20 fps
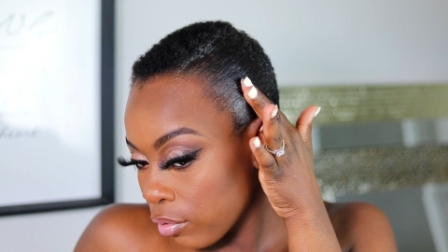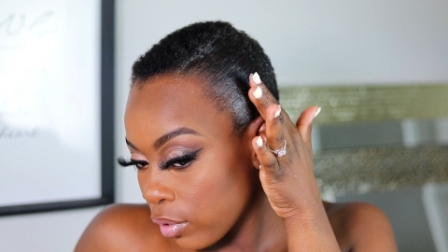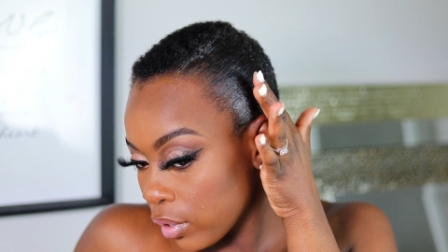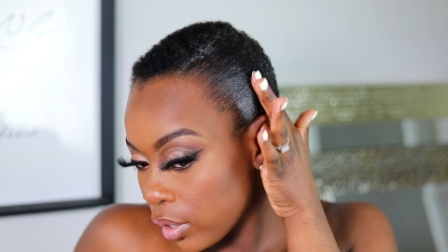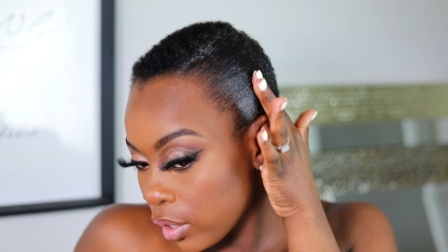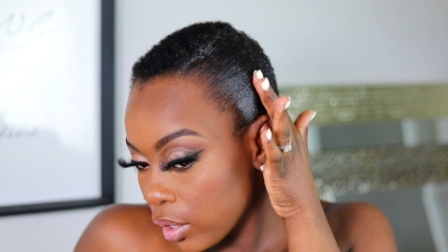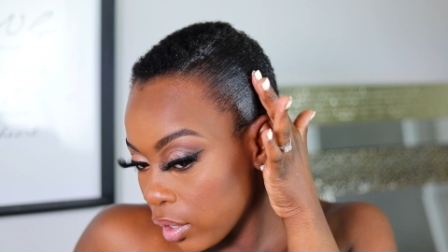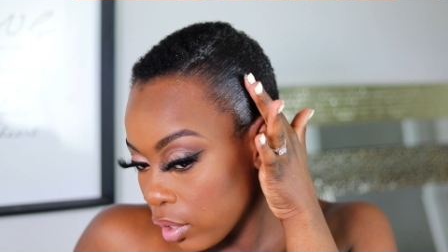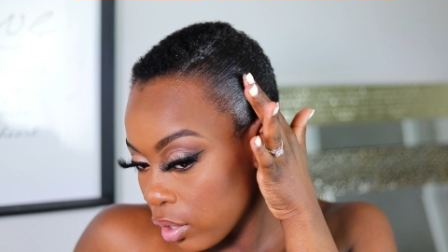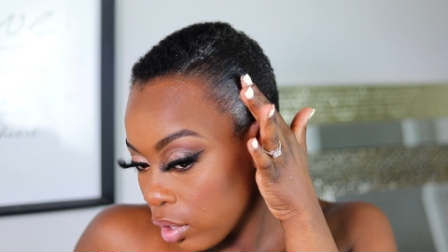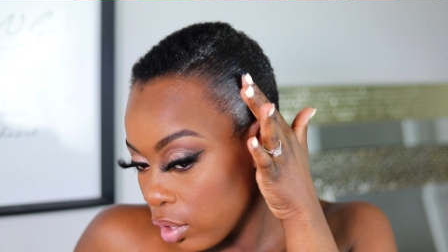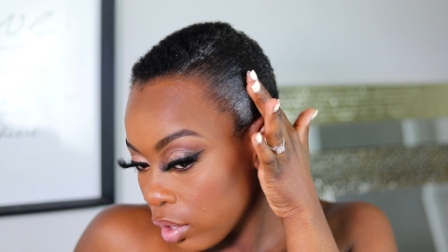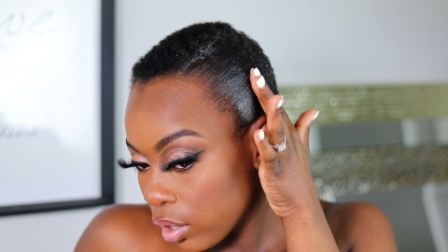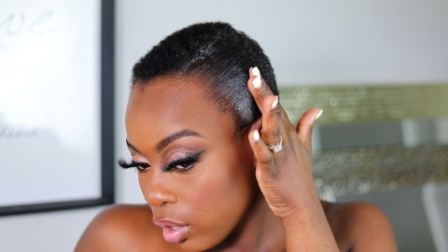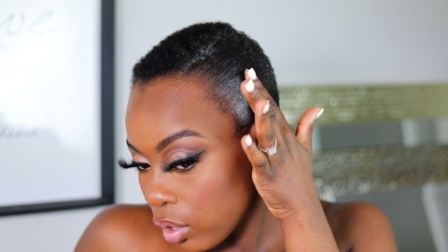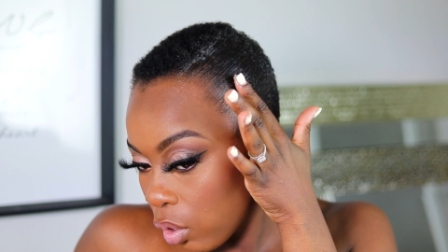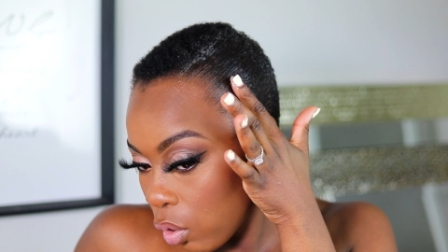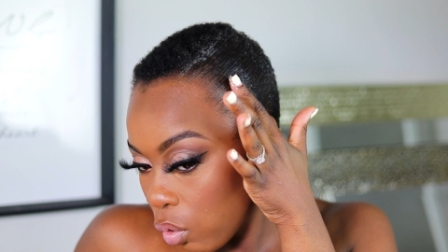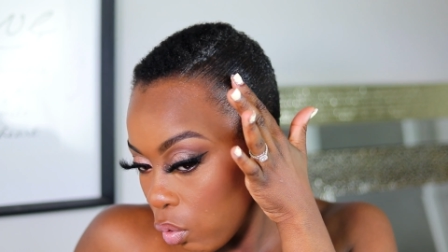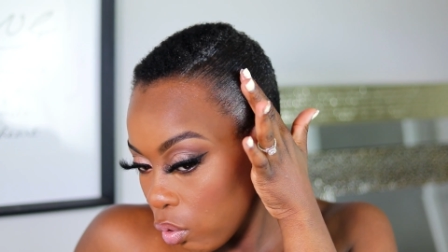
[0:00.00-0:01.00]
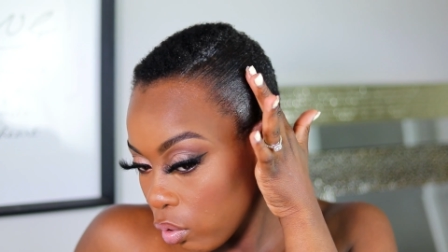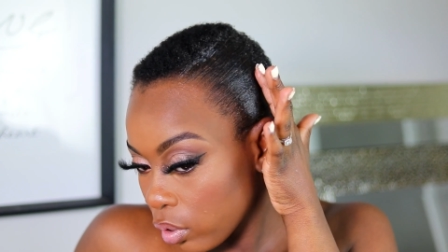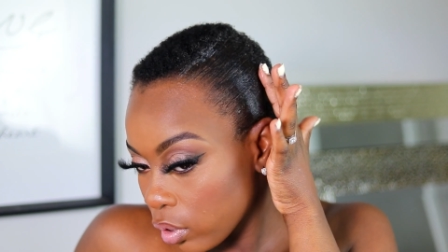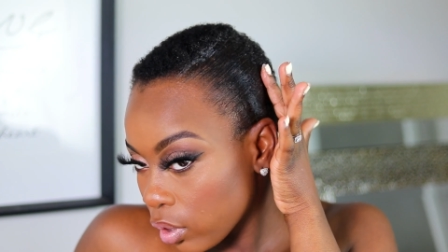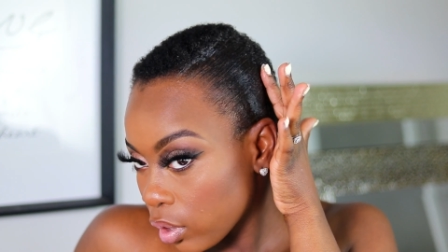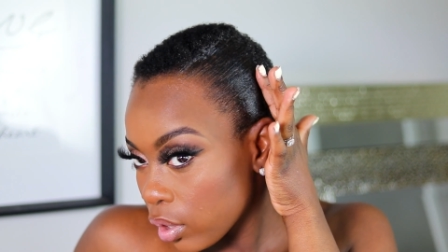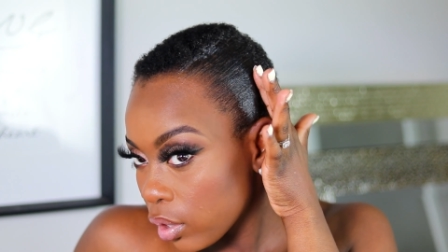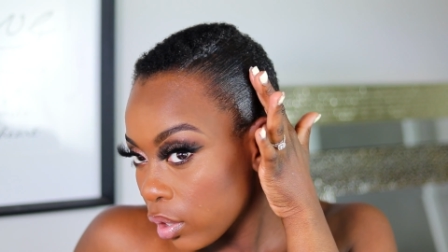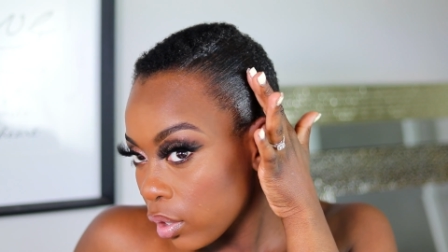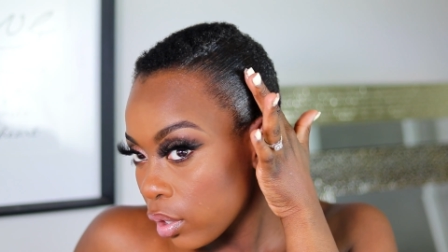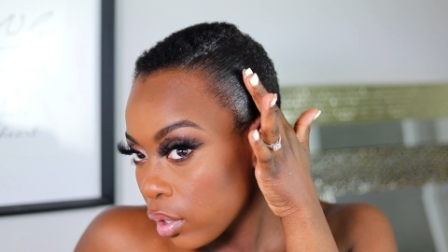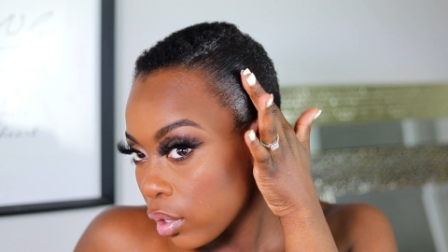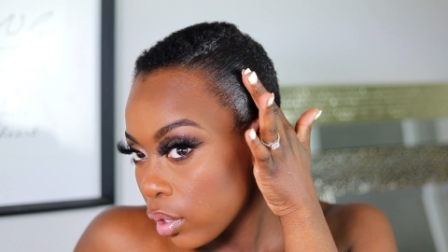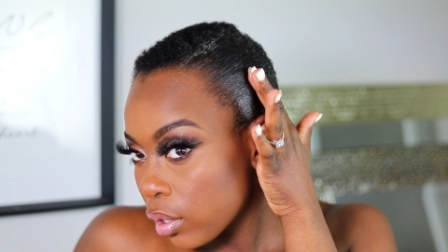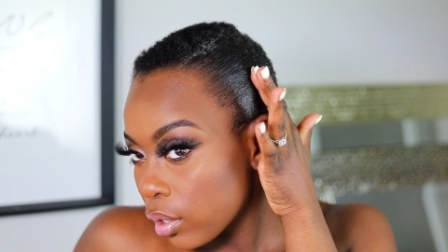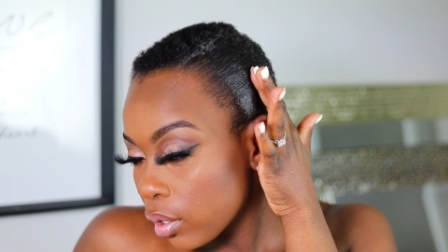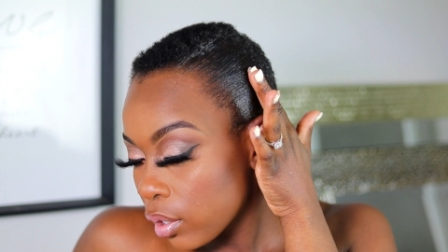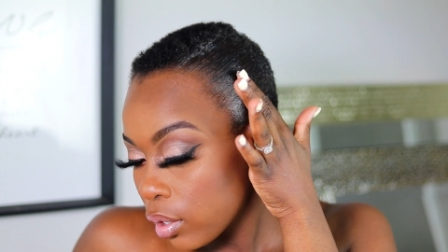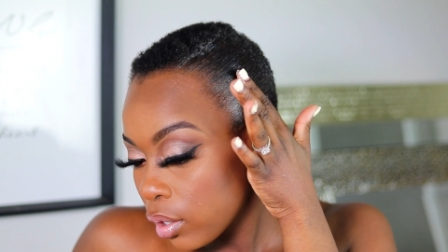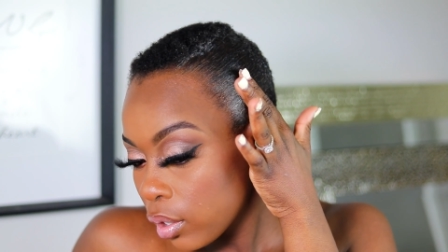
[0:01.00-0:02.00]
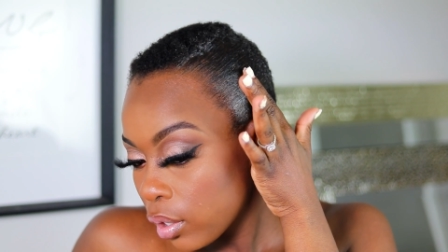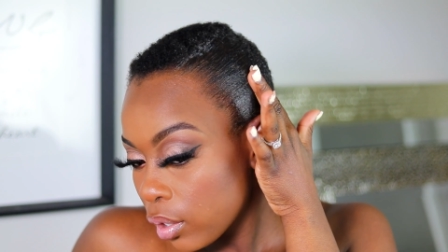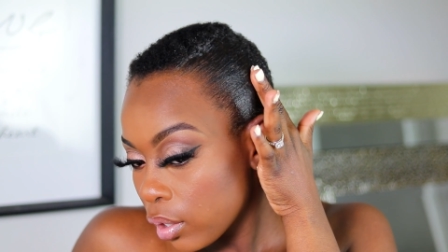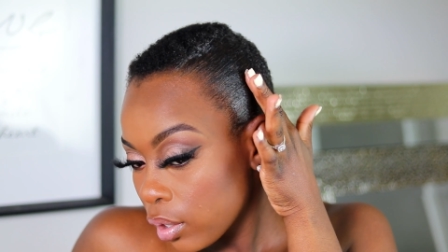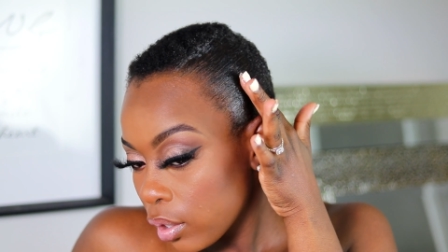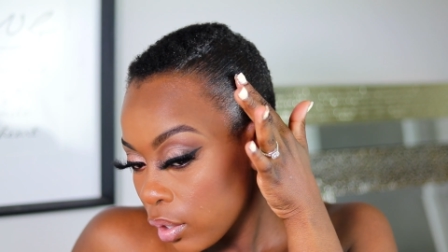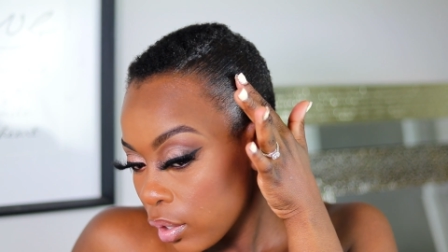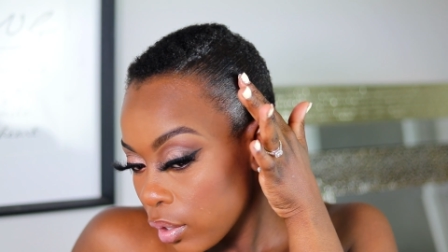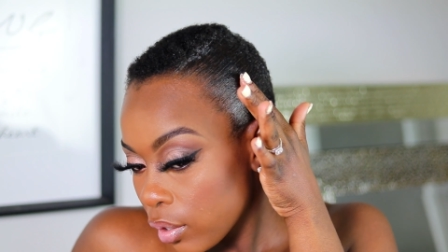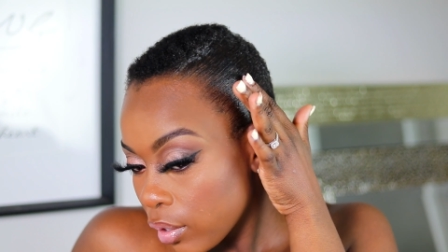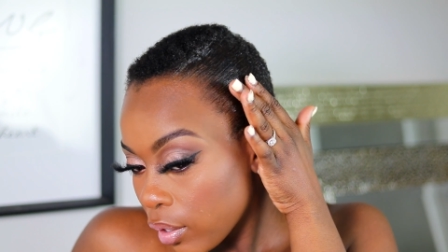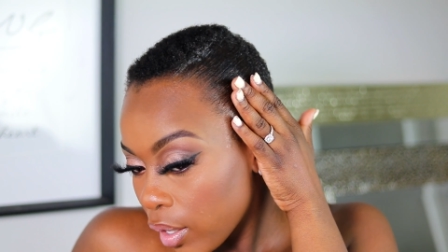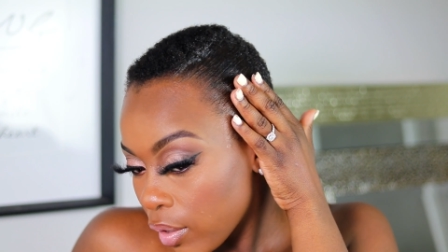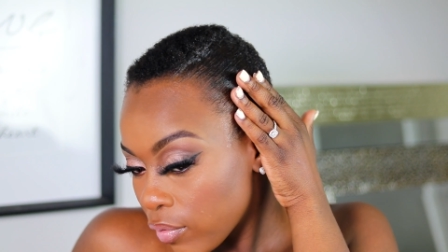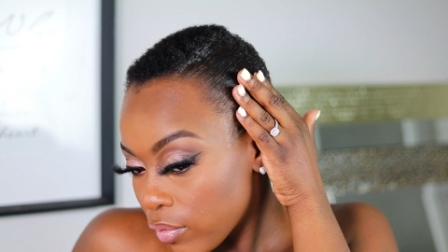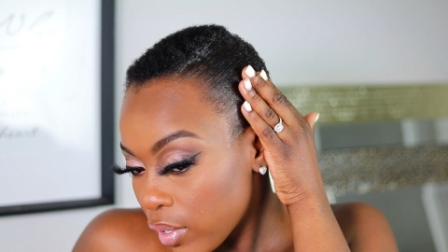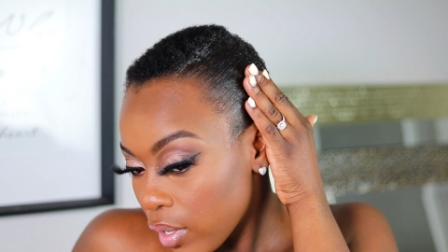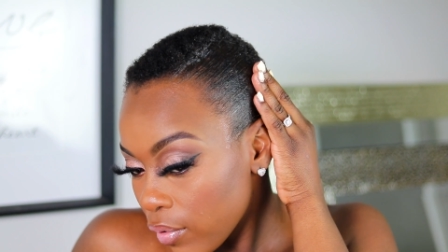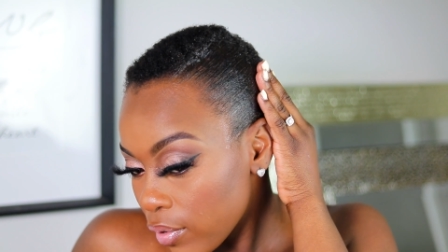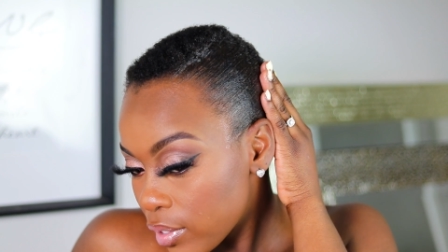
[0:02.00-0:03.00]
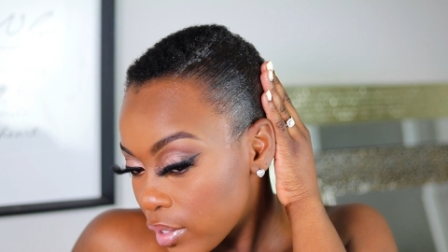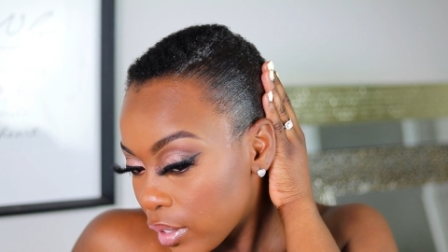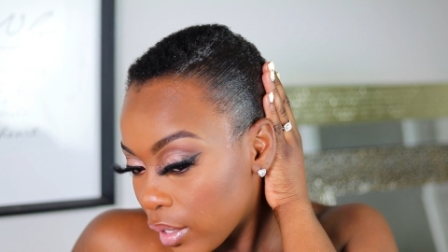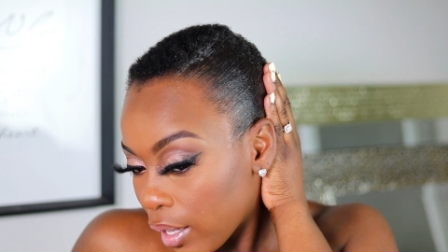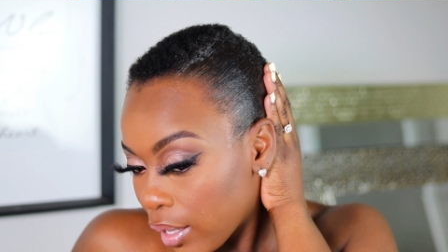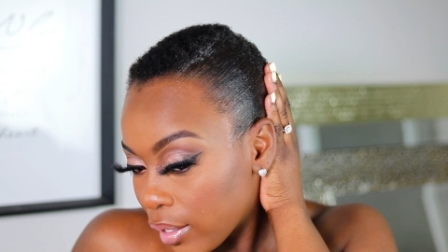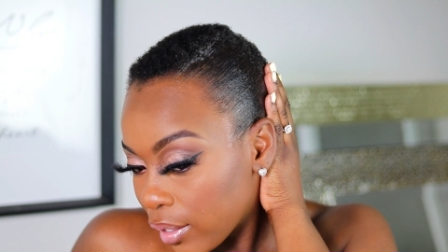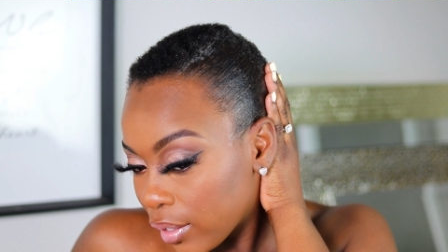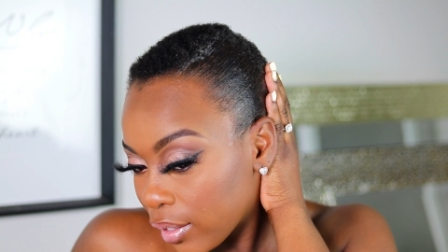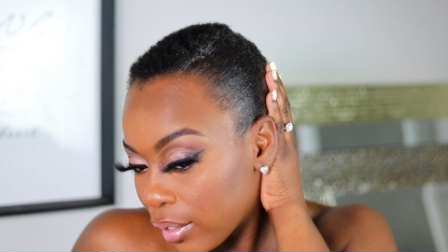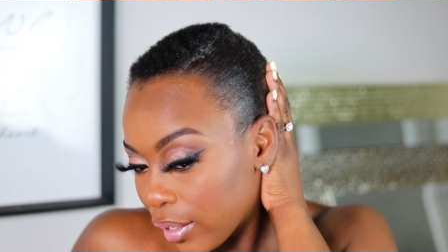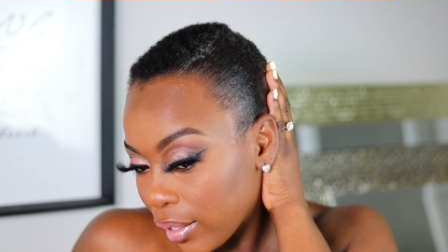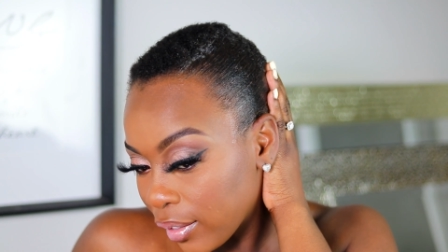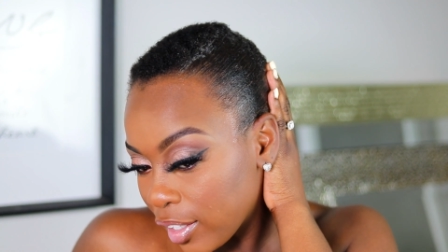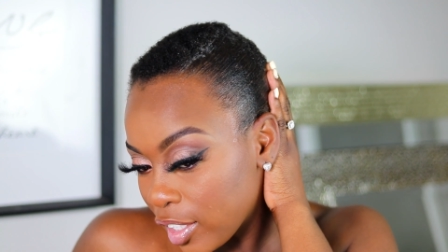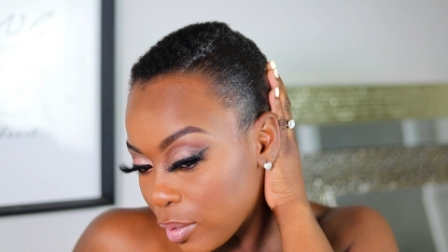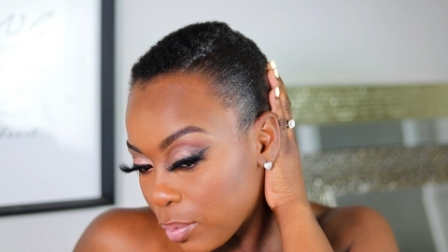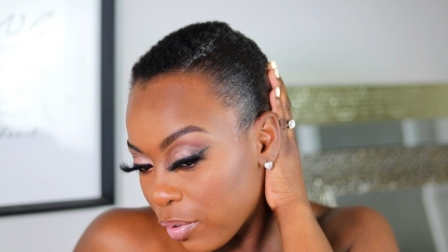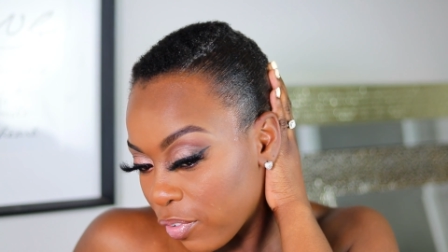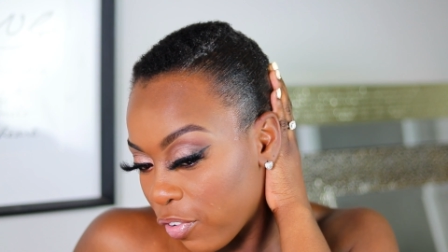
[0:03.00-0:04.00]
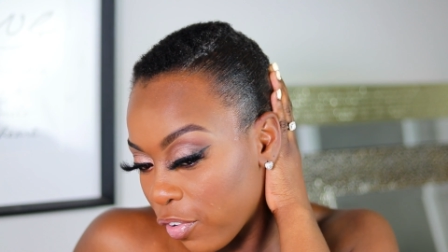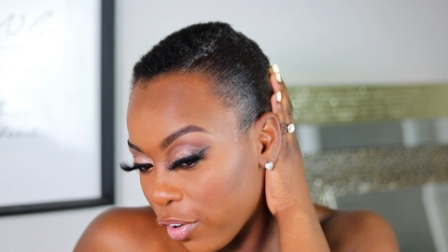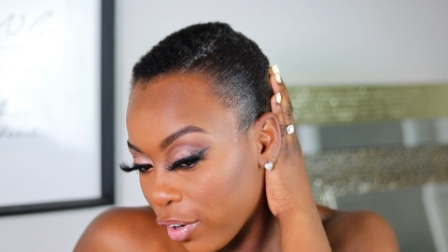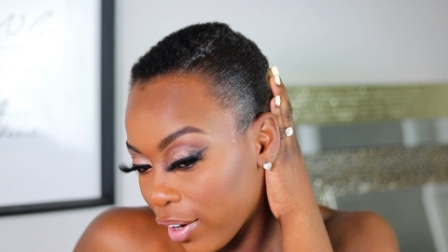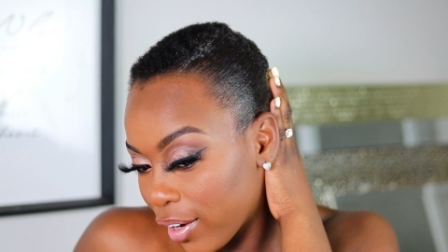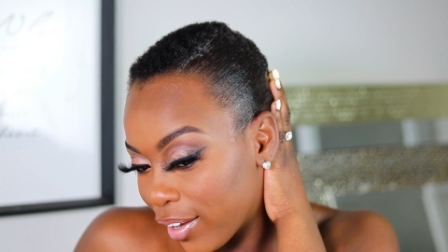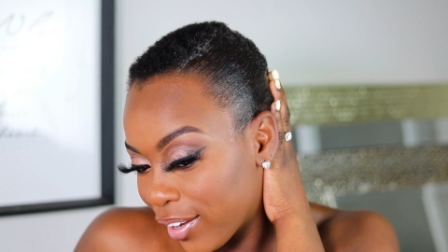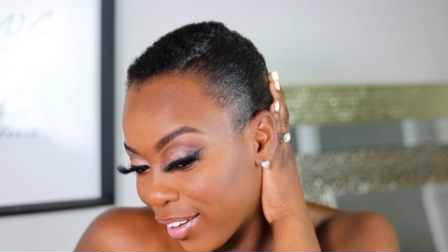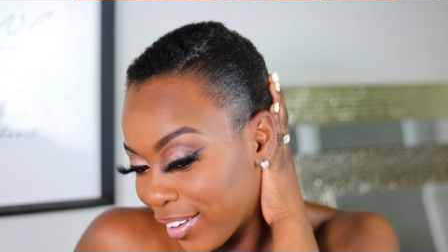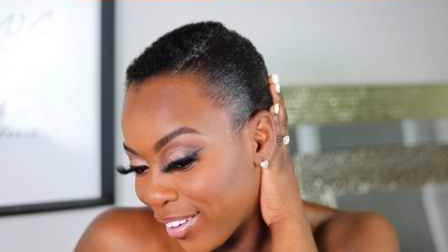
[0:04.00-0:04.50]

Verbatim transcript: really good hold I've never seen anything like this before